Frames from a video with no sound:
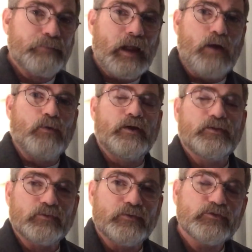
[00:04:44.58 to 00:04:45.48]
power
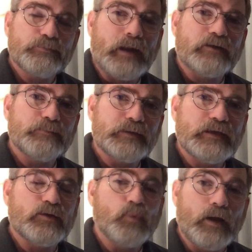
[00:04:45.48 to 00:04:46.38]
is a respect to
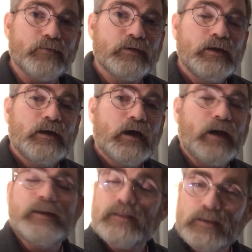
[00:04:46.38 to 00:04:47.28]
begin with.
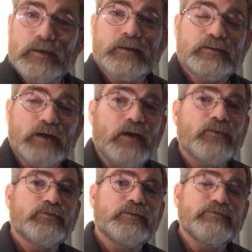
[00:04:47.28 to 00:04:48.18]
Uh, he clearly
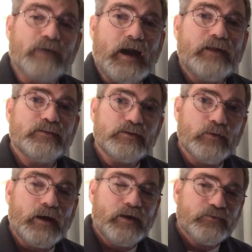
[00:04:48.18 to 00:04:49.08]
does defy the
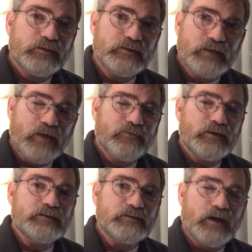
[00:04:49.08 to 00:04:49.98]
U.S. He
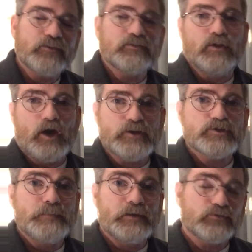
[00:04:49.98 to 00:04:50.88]
definitely does
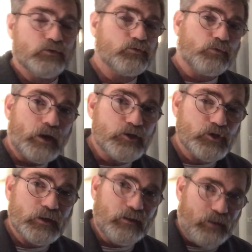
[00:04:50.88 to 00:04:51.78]
launch missiles.
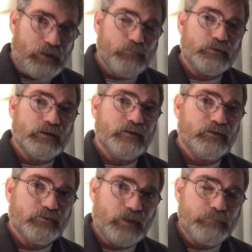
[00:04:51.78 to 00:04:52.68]
Russia claims that it
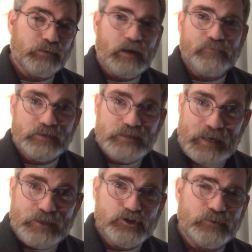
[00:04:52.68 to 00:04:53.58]
is a
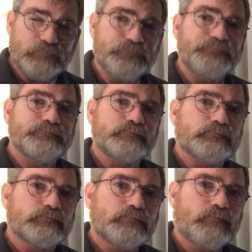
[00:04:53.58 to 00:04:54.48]
provocation.
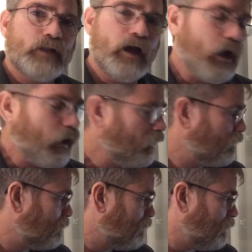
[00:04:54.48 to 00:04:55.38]
Uh,
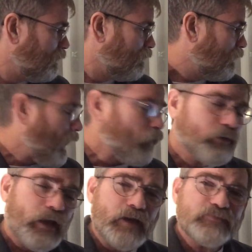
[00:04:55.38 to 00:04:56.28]
I
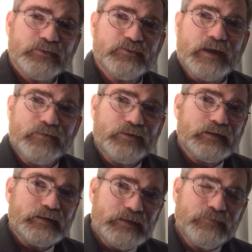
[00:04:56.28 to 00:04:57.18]
would have to say
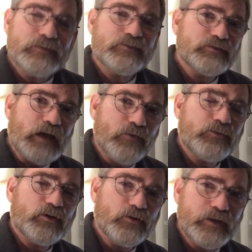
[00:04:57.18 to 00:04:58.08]
that even
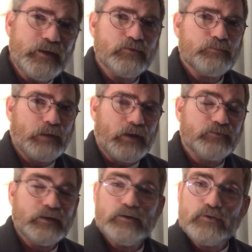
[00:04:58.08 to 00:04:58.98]
South Korean
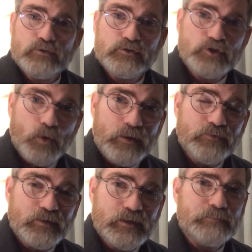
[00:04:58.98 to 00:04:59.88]
president who
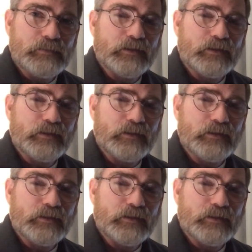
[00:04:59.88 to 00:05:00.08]
joins in